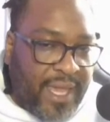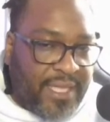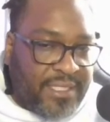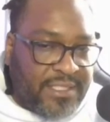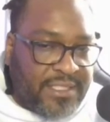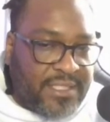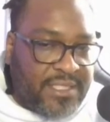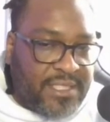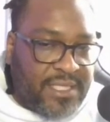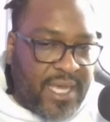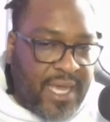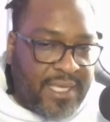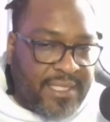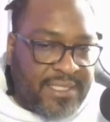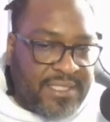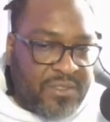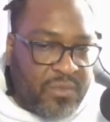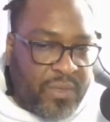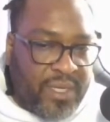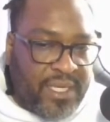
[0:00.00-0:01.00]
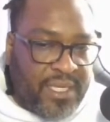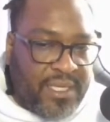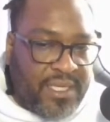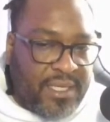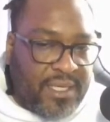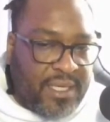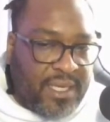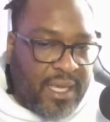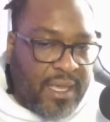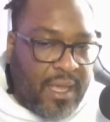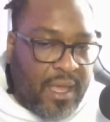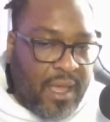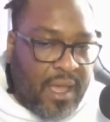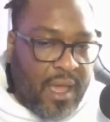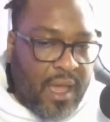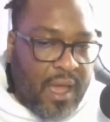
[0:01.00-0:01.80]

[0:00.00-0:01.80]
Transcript: HTX, sweetie.